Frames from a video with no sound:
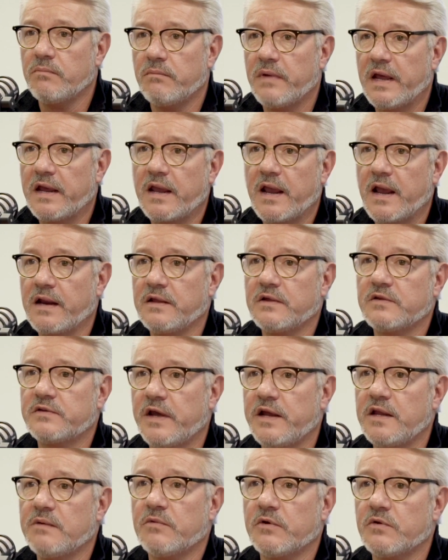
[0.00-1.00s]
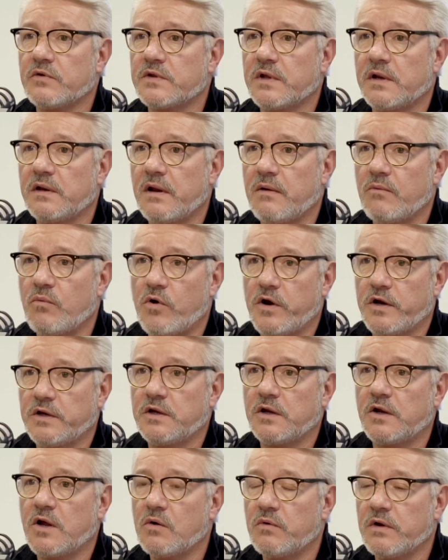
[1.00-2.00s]
making any statements and wanting
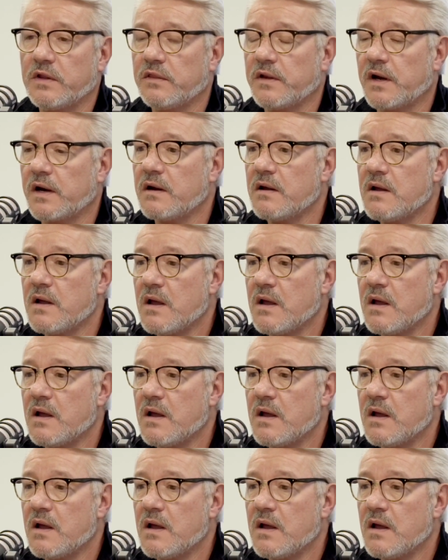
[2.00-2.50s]
to go in there.